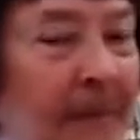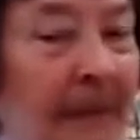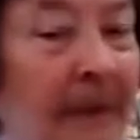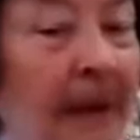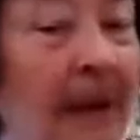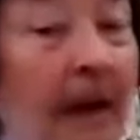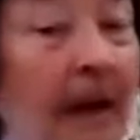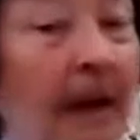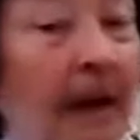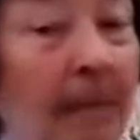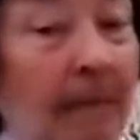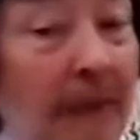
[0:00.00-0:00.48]

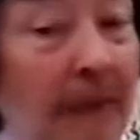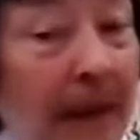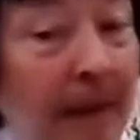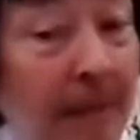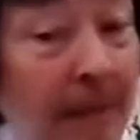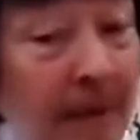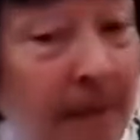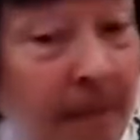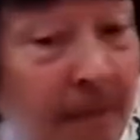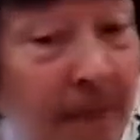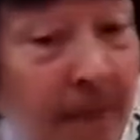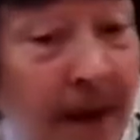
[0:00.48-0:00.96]
Now,
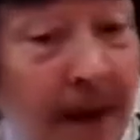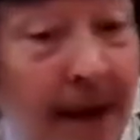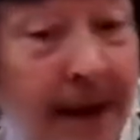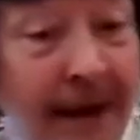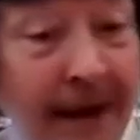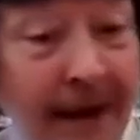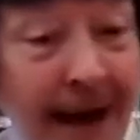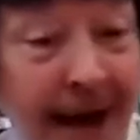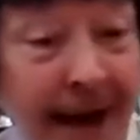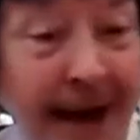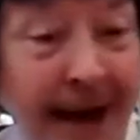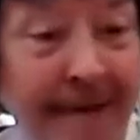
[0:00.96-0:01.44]
maybe
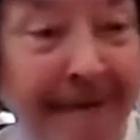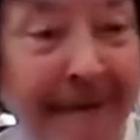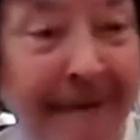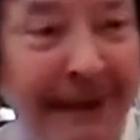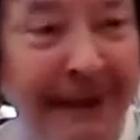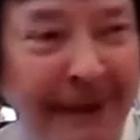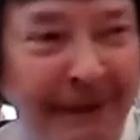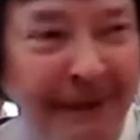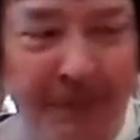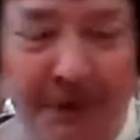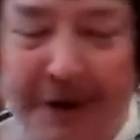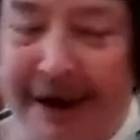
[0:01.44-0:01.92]
Aunt
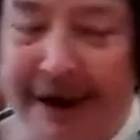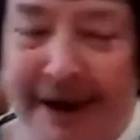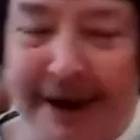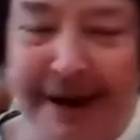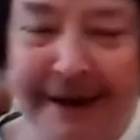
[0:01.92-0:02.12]
Harriet's bright